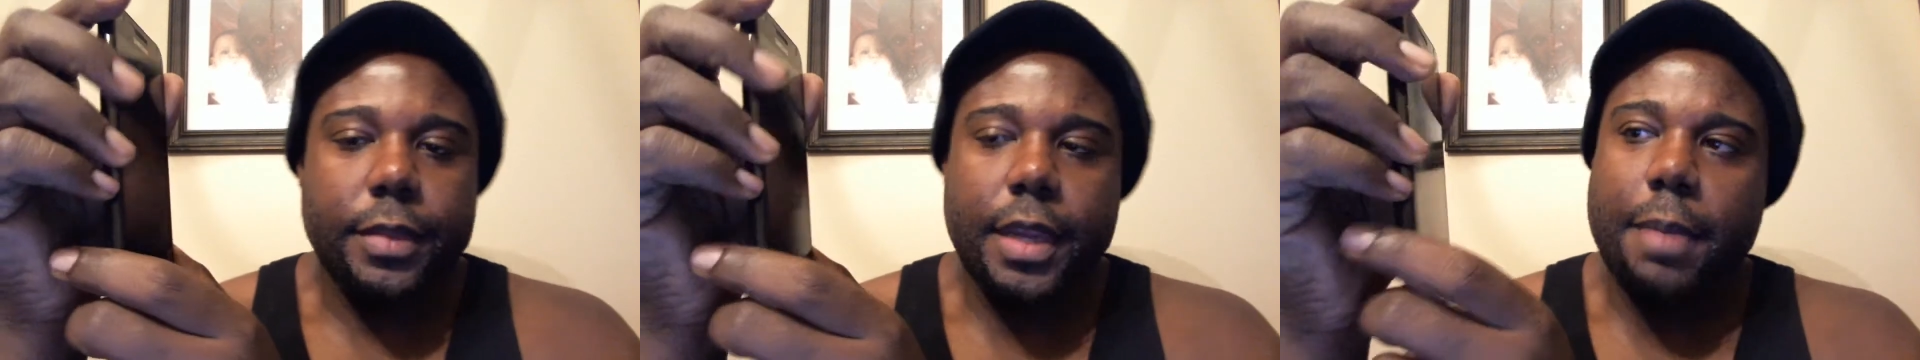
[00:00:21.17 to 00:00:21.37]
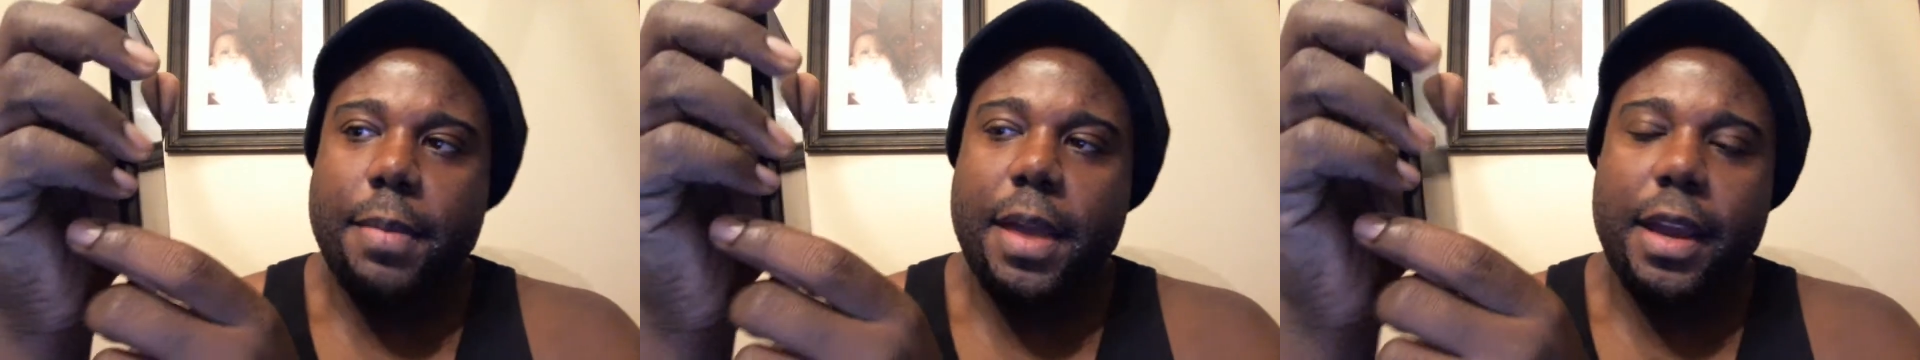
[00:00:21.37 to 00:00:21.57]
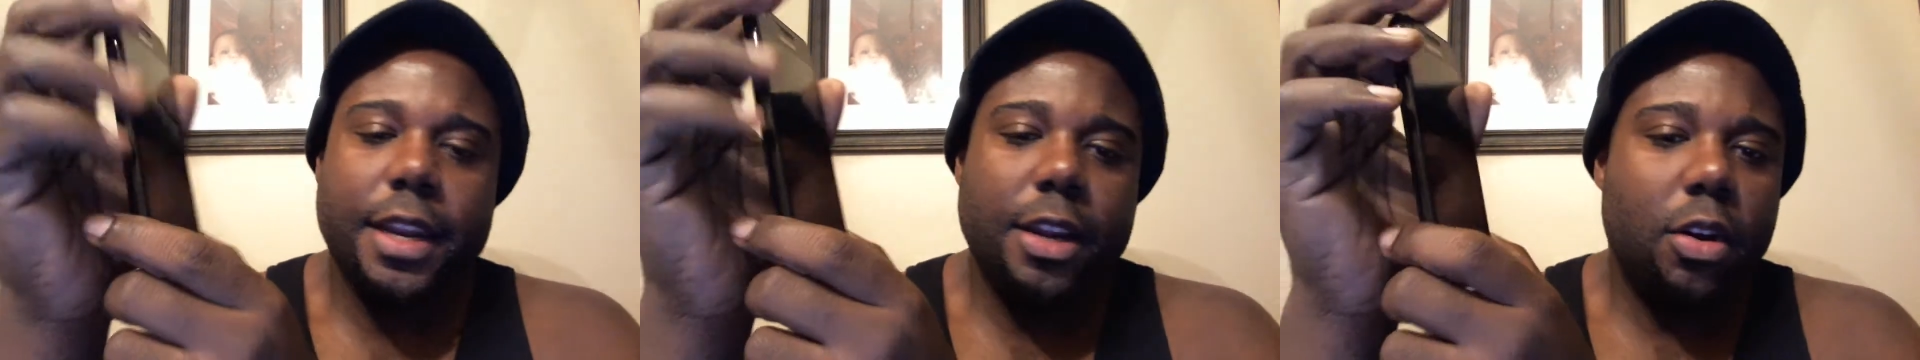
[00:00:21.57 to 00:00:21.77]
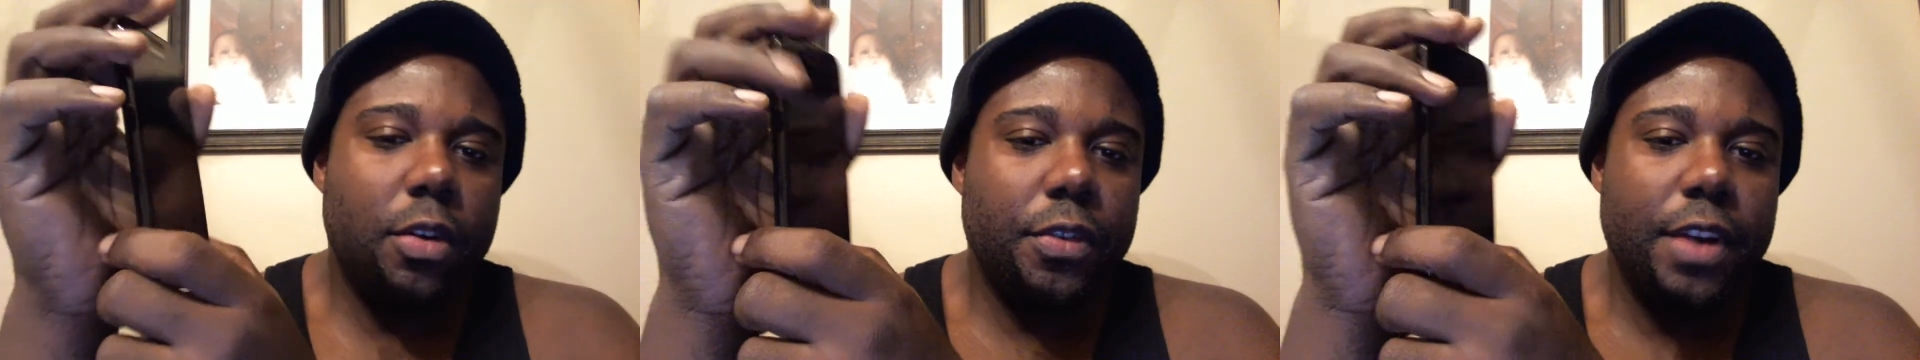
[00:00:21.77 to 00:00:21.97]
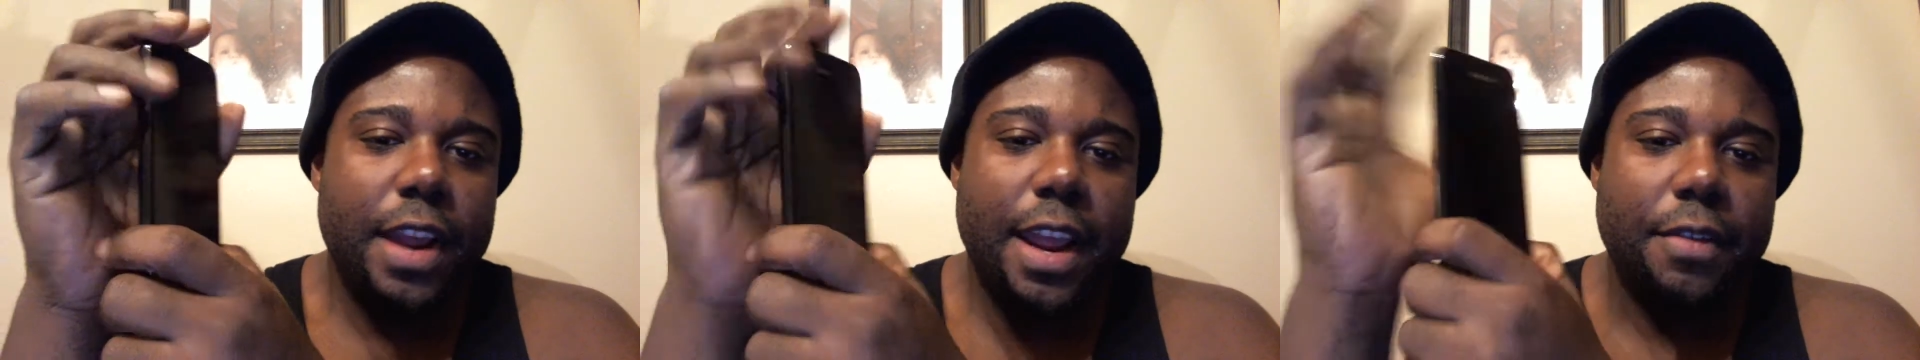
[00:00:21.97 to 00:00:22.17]
I'm not going to go
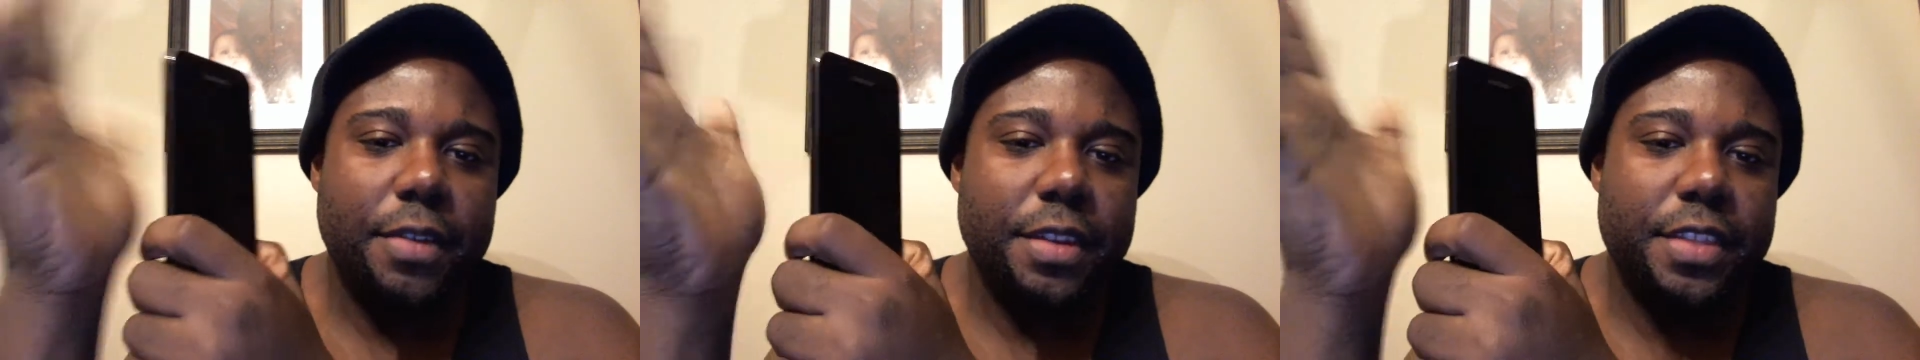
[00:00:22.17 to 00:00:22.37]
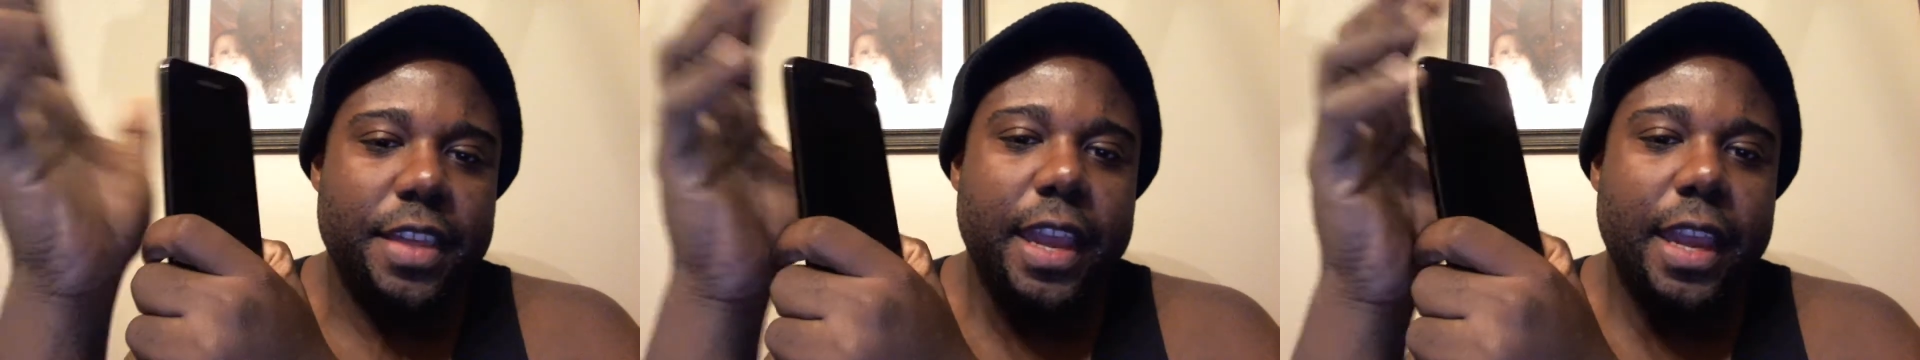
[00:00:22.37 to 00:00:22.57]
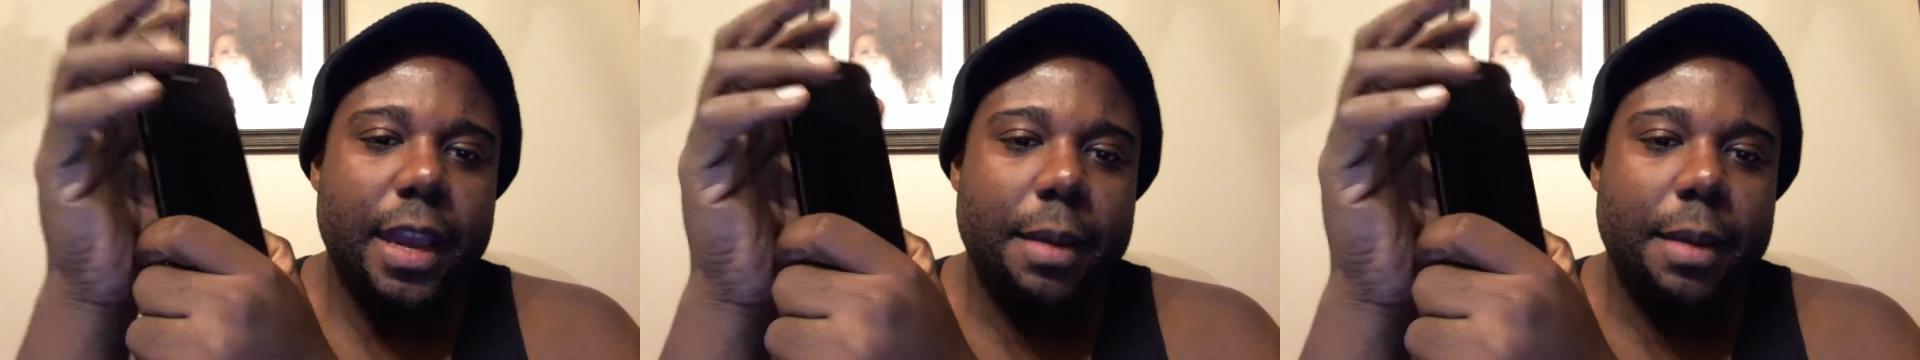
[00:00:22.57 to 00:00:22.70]
over everything.